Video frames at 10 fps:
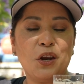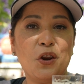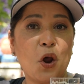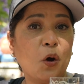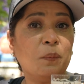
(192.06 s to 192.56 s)

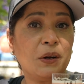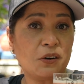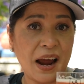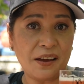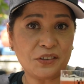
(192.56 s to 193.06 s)
No bitter
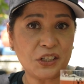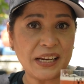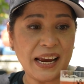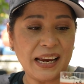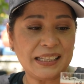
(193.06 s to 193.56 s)

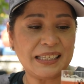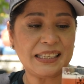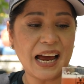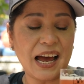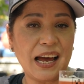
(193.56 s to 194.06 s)
aftertaste.
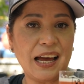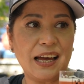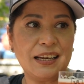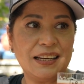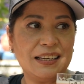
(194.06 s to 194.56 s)

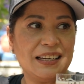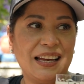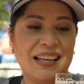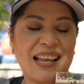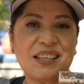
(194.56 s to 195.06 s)

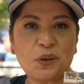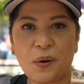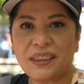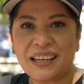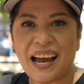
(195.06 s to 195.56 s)
That's the
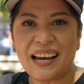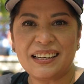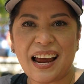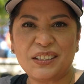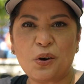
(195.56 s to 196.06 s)
one thing
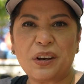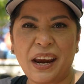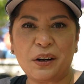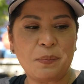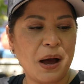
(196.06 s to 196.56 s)
I don't
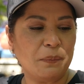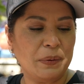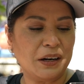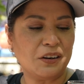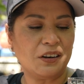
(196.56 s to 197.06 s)
care about
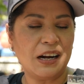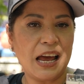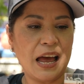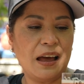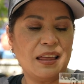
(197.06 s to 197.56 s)
beer.
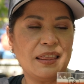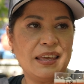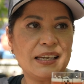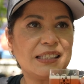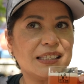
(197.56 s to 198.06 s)

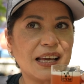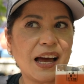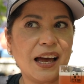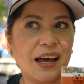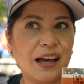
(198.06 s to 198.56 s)
This,
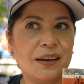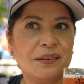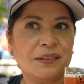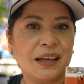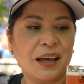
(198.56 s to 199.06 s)

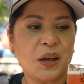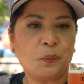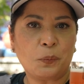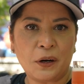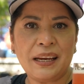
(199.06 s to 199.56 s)

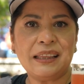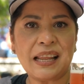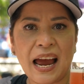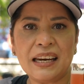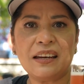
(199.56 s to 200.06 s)
pretty
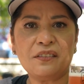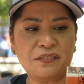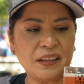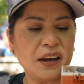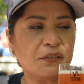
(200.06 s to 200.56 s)
light in
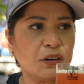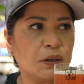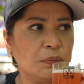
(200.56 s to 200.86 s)
flavor.